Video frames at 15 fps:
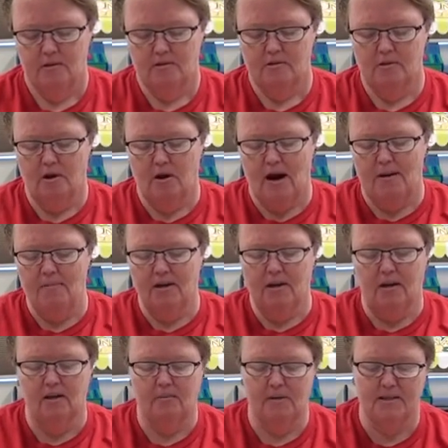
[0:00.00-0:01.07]
So I'm going to
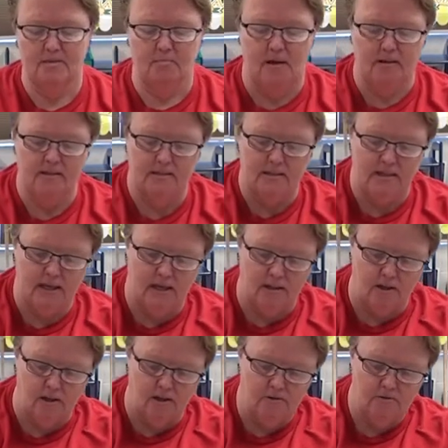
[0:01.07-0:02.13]
color my spot
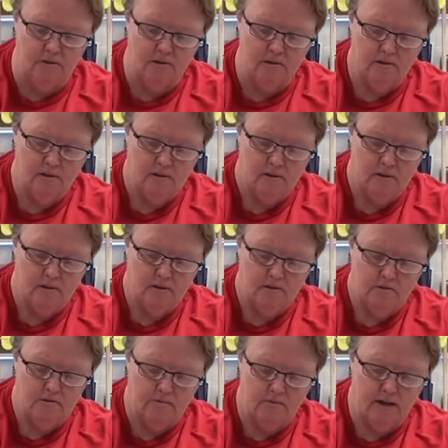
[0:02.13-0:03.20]
yellow.
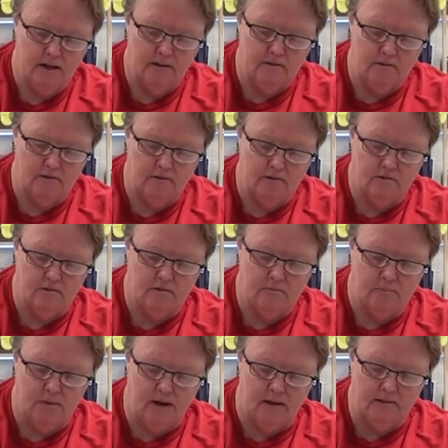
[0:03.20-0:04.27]
So we've got his little
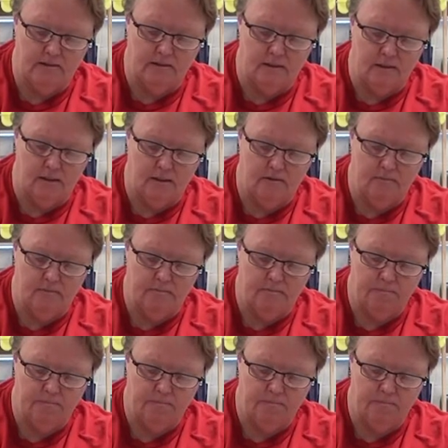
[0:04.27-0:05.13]
spots here.